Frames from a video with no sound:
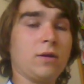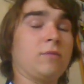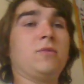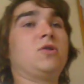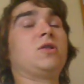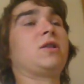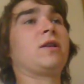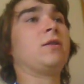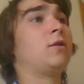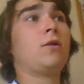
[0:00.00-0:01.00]
I'm just
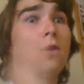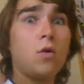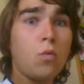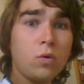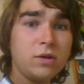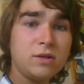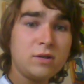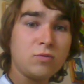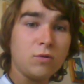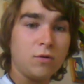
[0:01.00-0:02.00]
like, what is
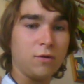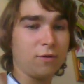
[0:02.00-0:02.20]
this word?